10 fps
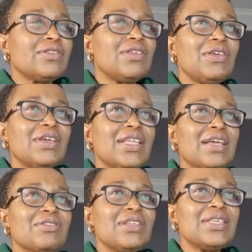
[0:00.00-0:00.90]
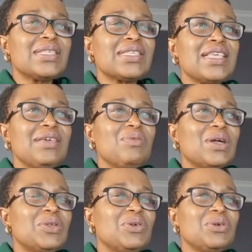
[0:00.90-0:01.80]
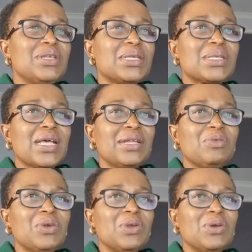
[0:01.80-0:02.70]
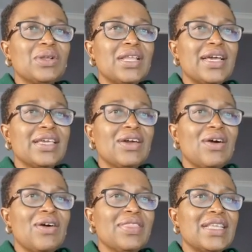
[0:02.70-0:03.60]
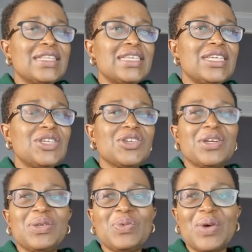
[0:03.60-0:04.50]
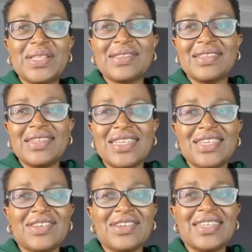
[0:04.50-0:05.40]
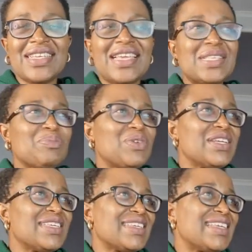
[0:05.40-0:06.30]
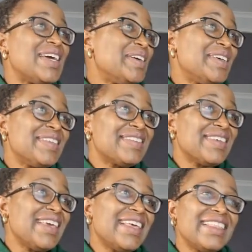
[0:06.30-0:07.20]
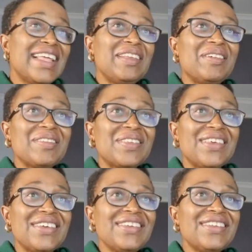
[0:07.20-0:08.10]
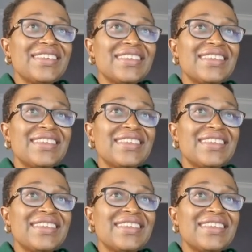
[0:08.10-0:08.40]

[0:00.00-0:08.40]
So you can actually see what your design would look like on the t-shirt once the t-shirt is printed. So yeah, that looks cute.